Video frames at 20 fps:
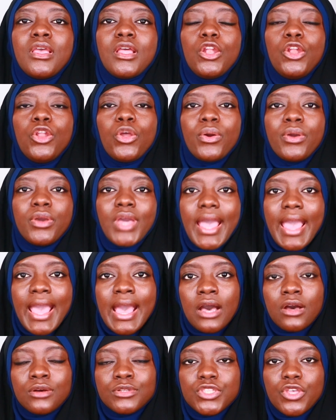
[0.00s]
look
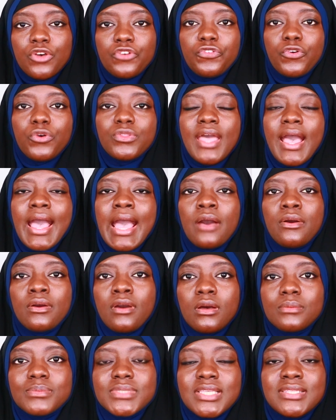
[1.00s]
out for the
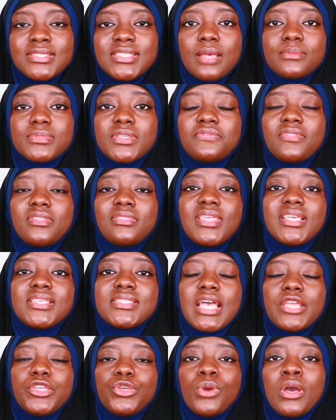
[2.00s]
outcomes in terms of the things
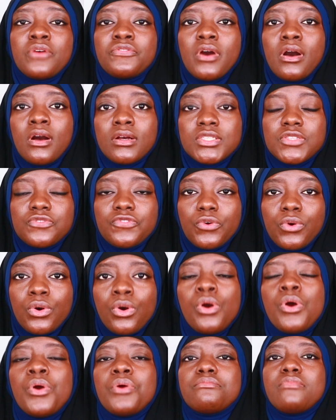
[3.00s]
that you have asked
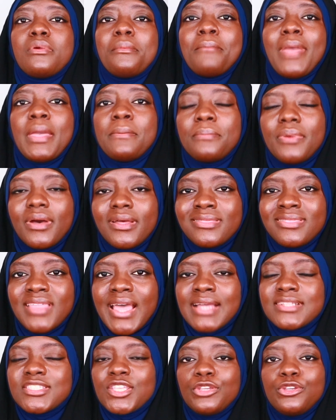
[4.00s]
for. Remember
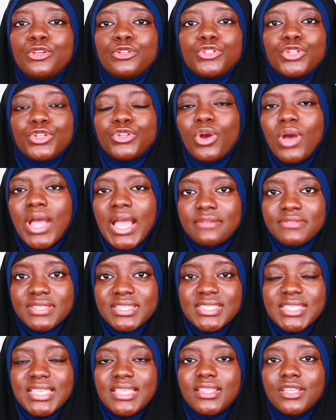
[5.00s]
that you do not have to
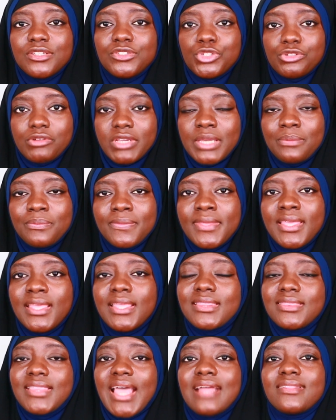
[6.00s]
see the dream,
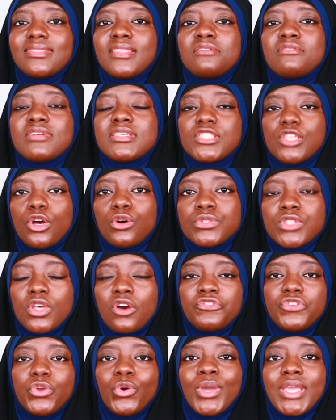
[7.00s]
that the result
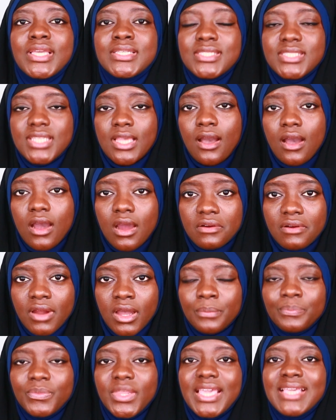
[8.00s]
of your
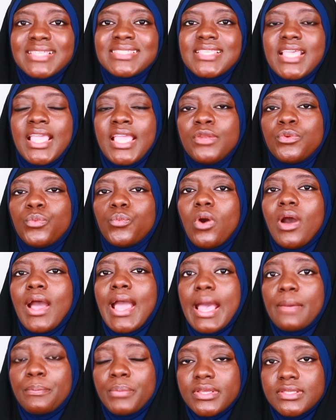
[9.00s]
Istikhara is in what
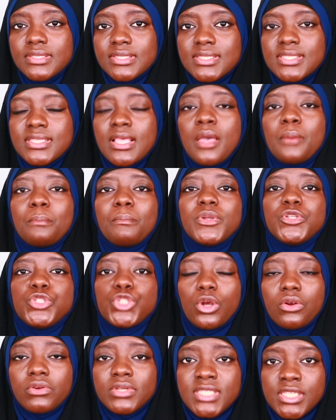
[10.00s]
happens.
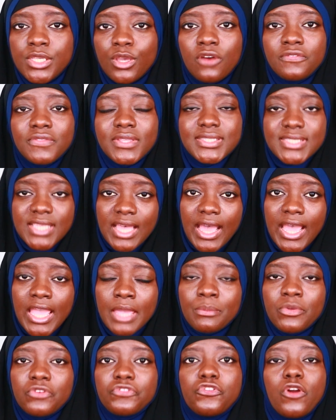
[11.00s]
Majority of the
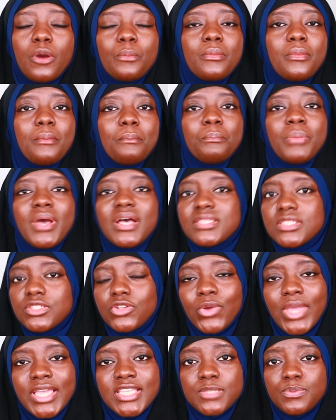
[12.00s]
time, from
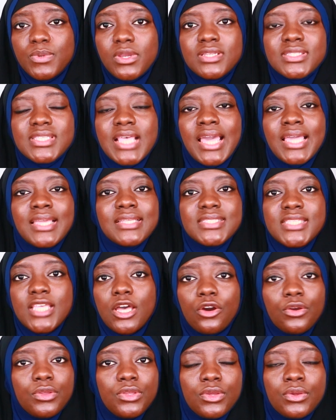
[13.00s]
personal experience, I can
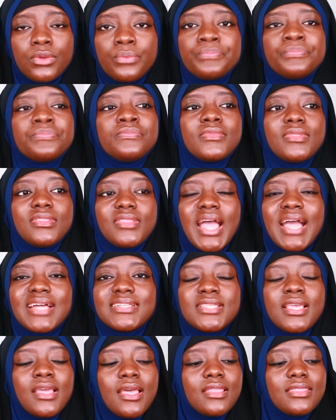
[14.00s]
tell you
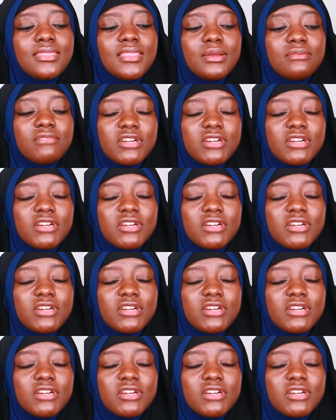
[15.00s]
that the